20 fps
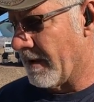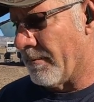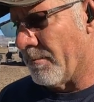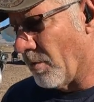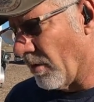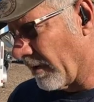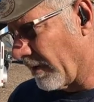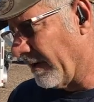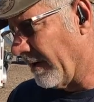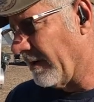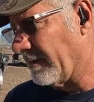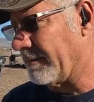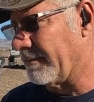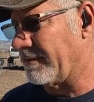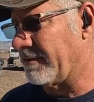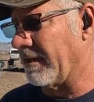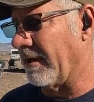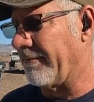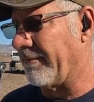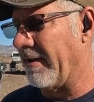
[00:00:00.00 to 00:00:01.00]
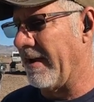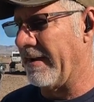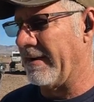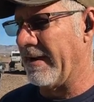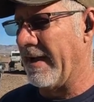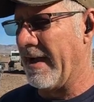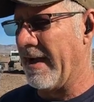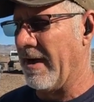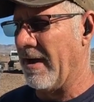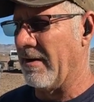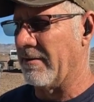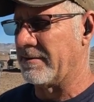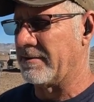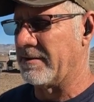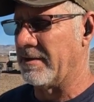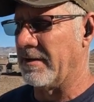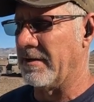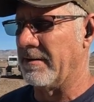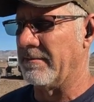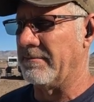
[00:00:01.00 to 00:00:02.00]
Working on some stuff right now
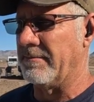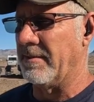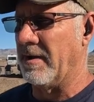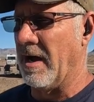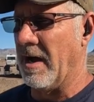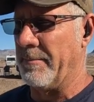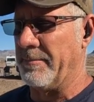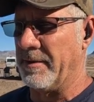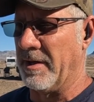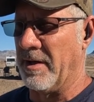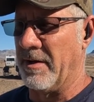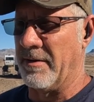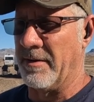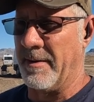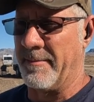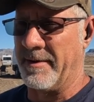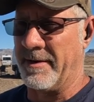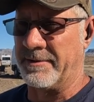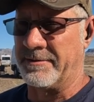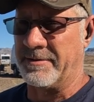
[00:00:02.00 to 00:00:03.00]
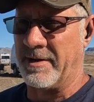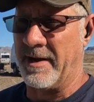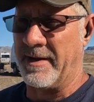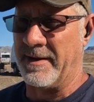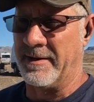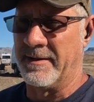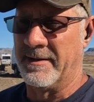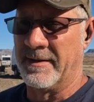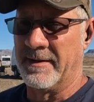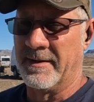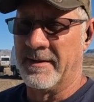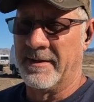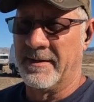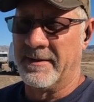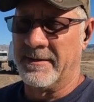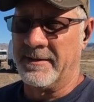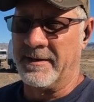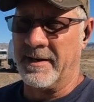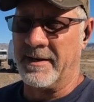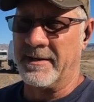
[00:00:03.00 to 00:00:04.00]
to upload. I'm gonna try to
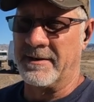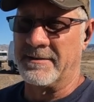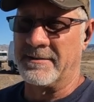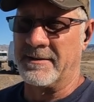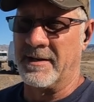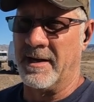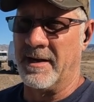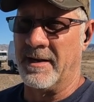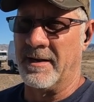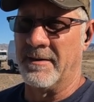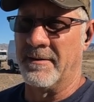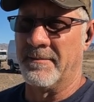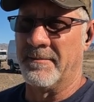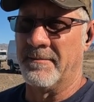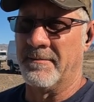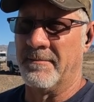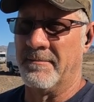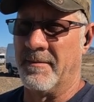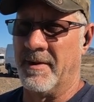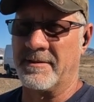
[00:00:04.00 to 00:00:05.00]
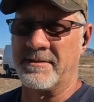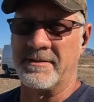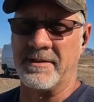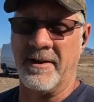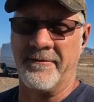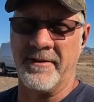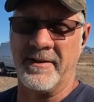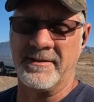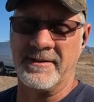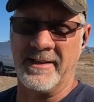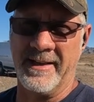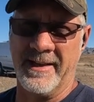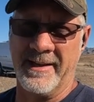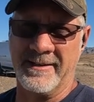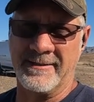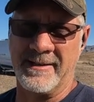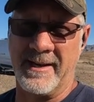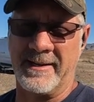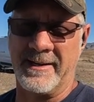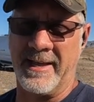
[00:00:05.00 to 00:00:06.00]
get as much stuff in
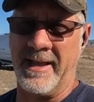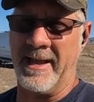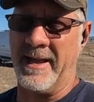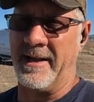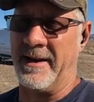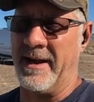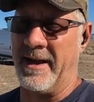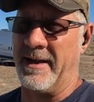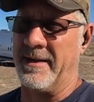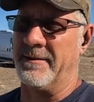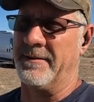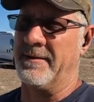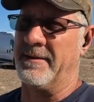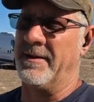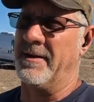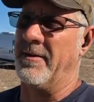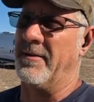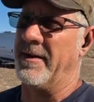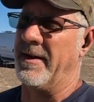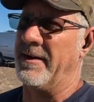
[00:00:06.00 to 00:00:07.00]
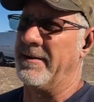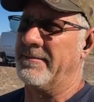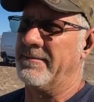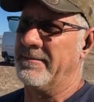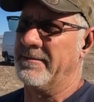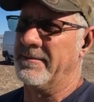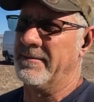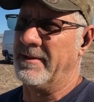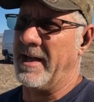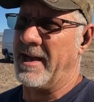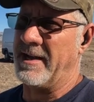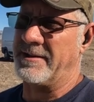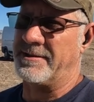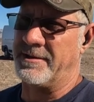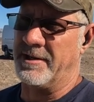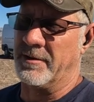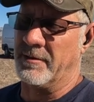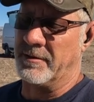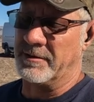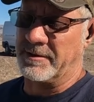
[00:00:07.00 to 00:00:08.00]
as I can. Last
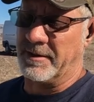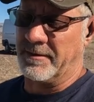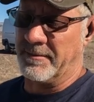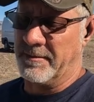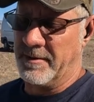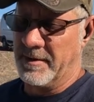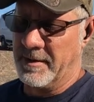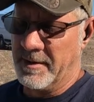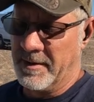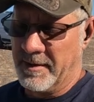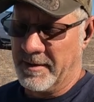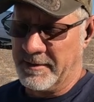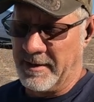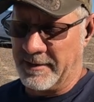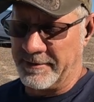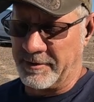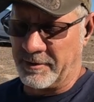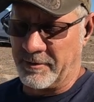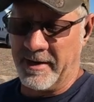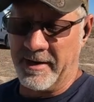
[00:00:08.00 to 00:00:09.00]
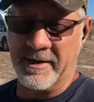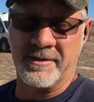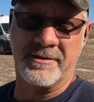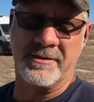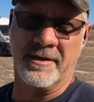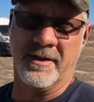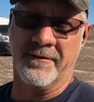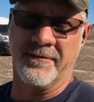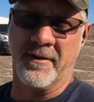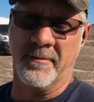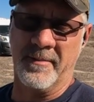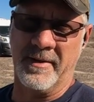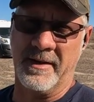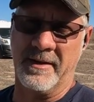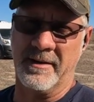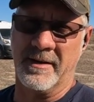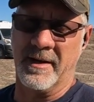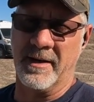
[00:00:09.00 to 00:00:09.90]
year was not the greatest year for me.